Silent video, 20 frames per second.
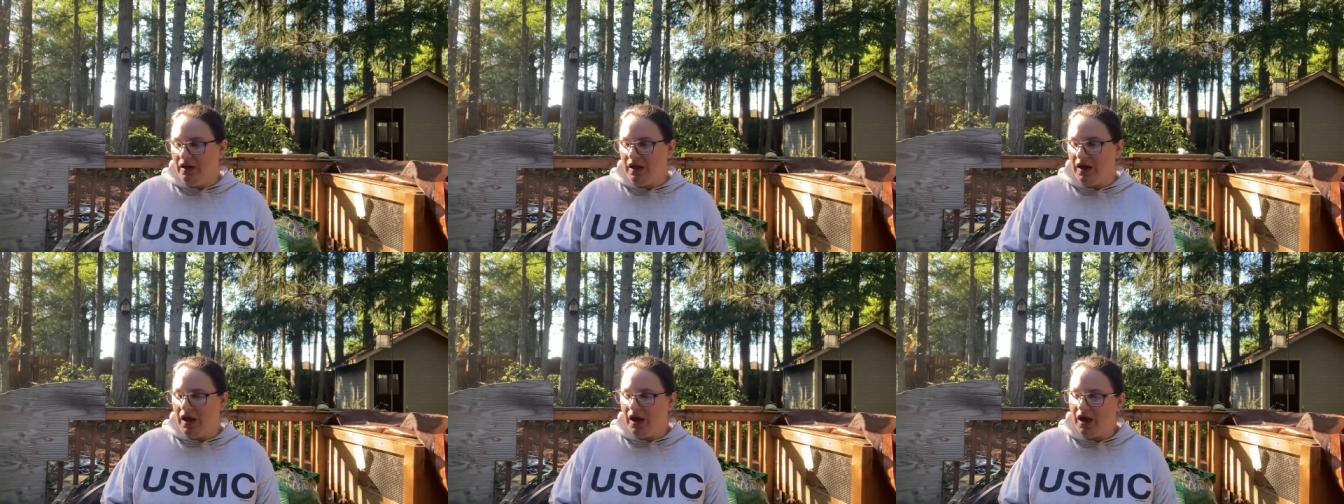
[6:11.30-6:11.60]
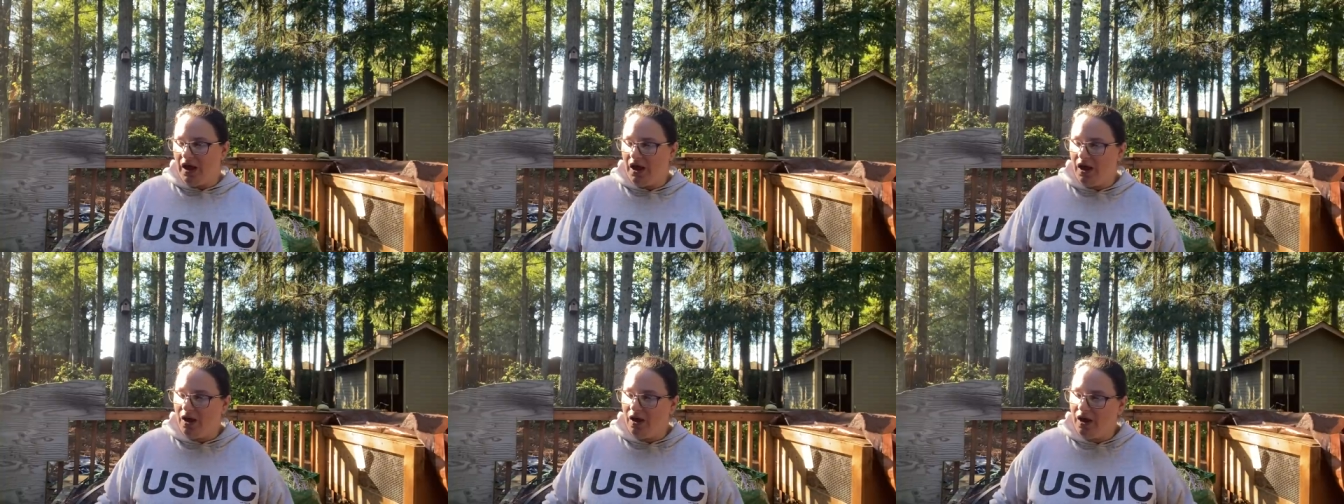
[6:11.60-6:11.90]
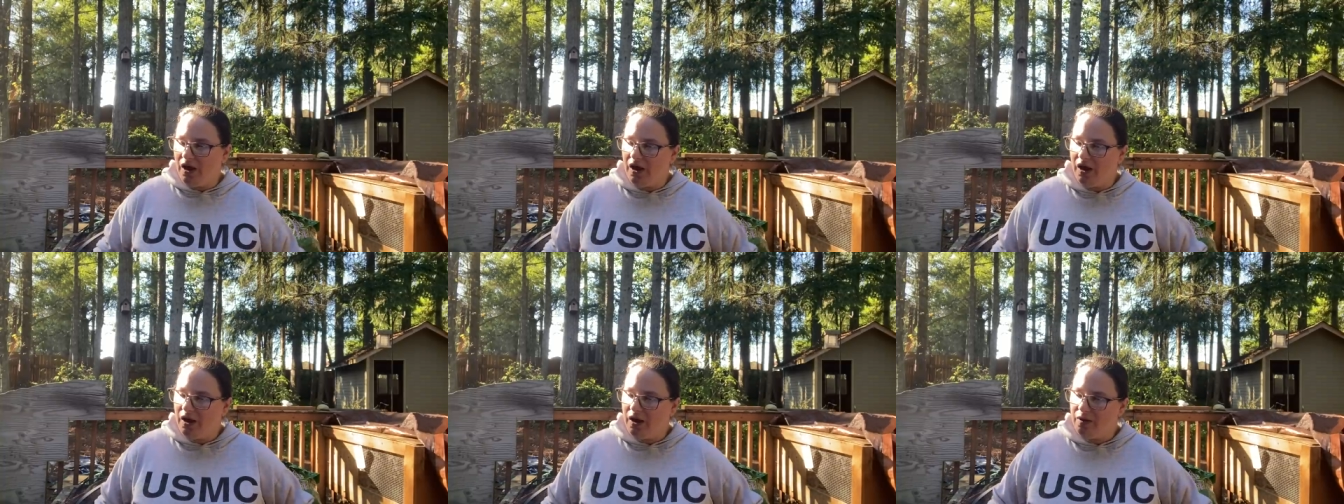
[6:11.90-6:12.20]

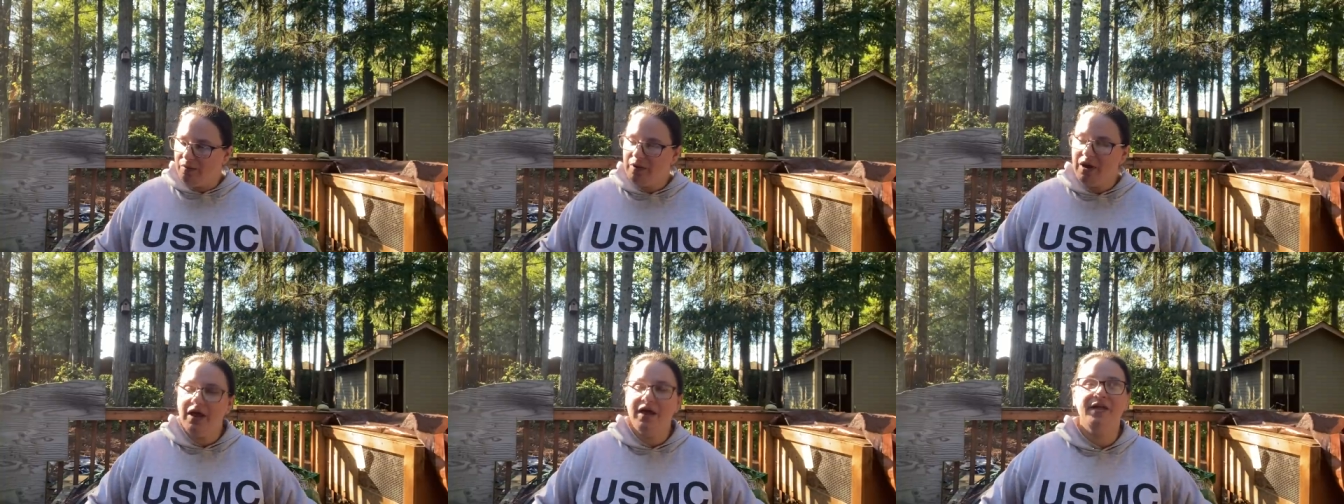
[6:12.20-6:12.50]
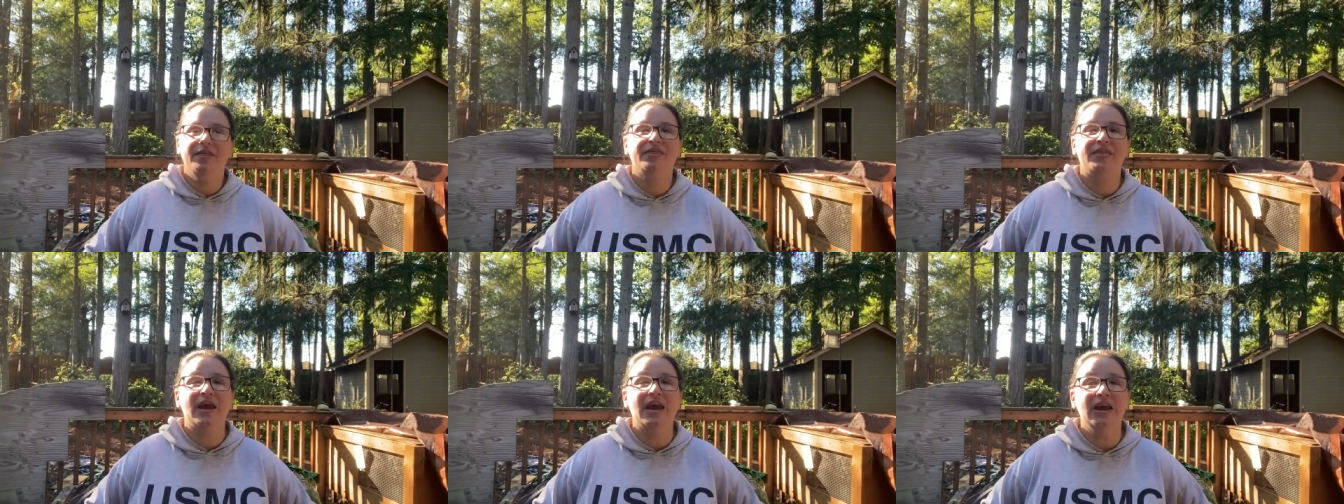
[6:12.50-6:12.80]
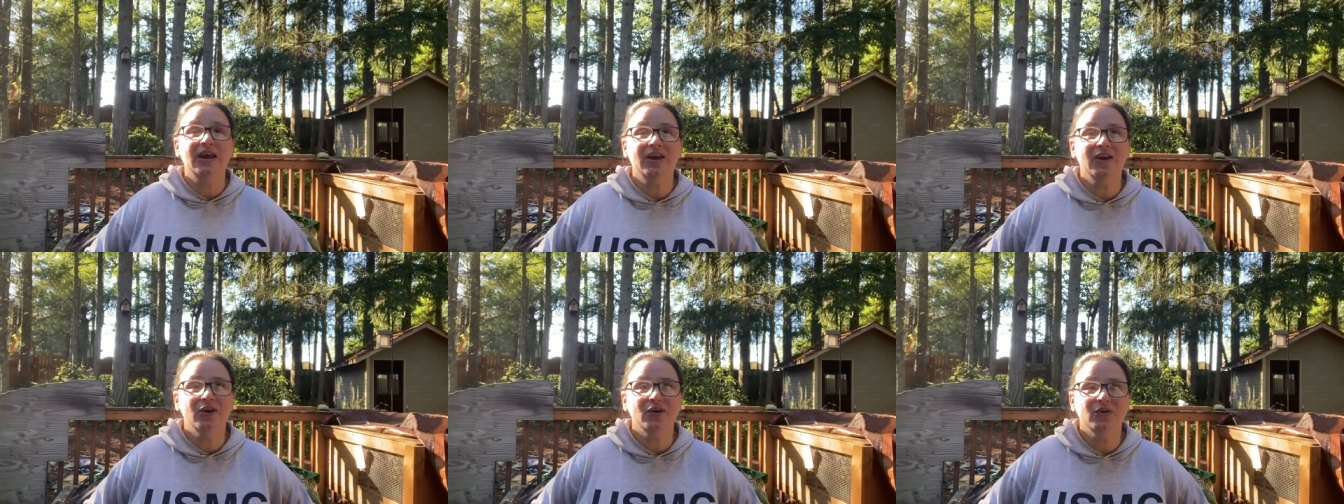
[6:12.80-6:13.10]
Um,
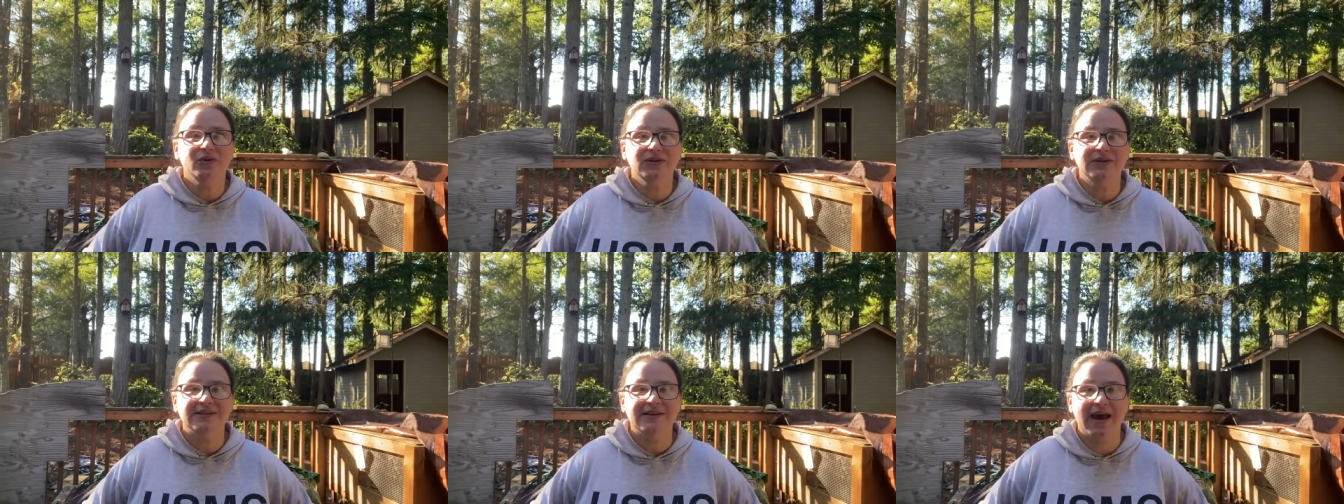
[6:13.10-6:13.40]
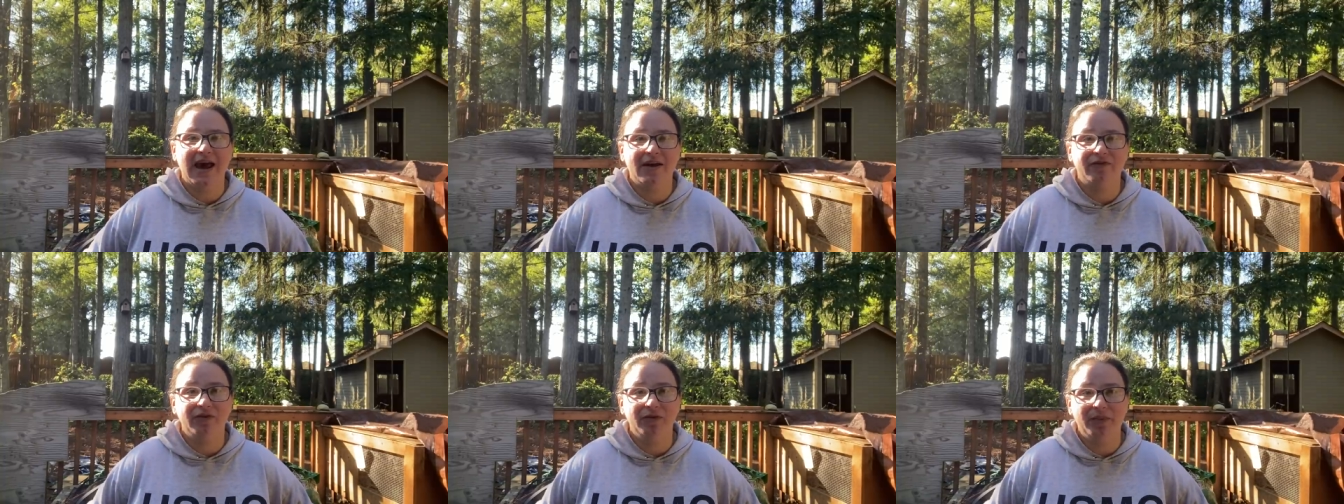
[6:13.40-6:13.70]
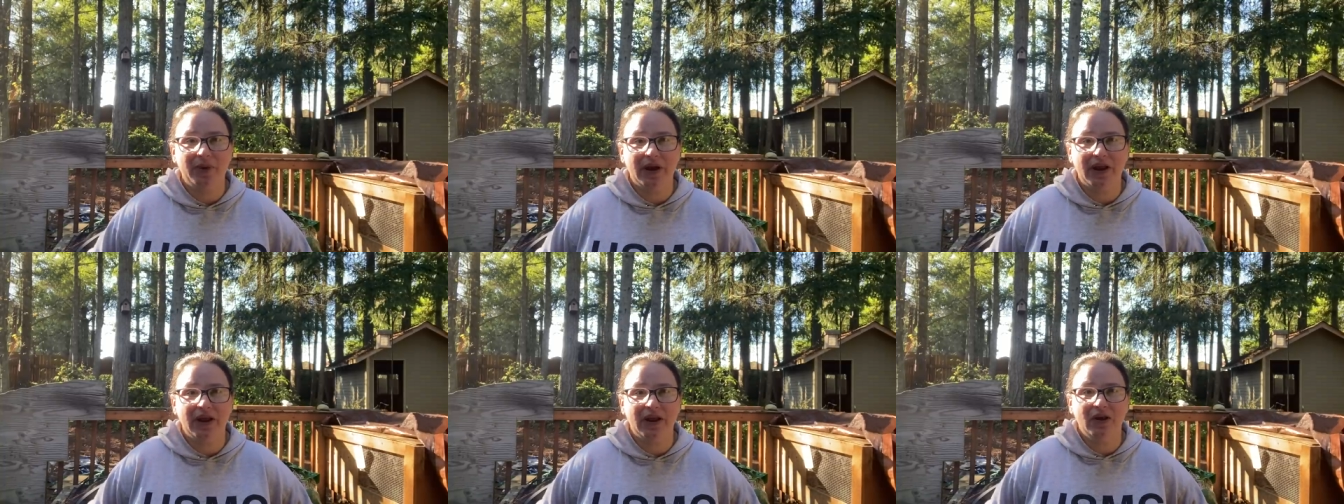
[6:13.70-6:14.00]
thank you to
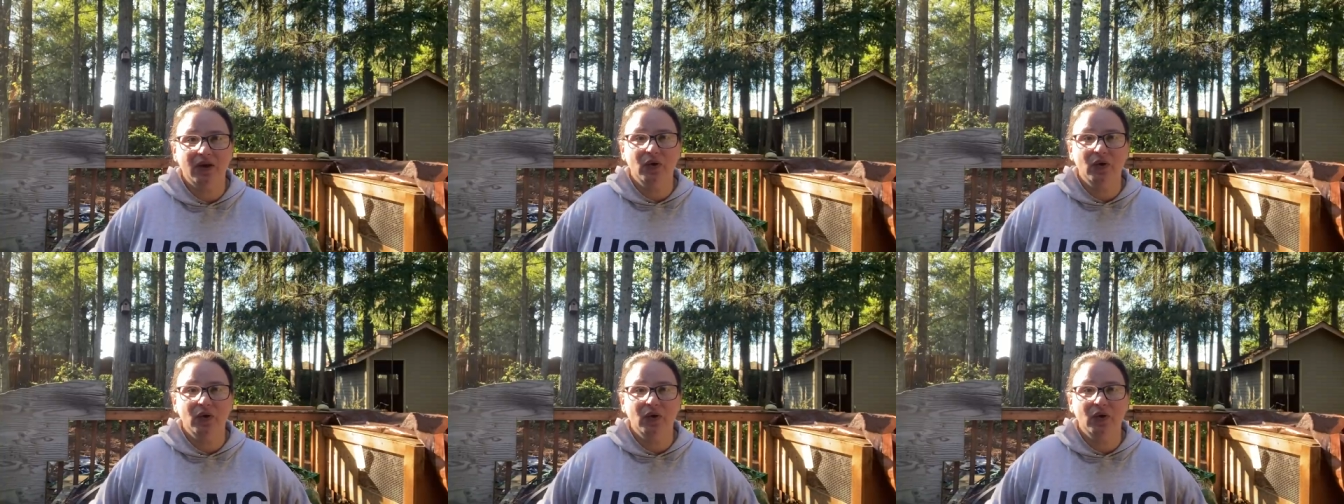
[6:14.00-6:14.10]
everybody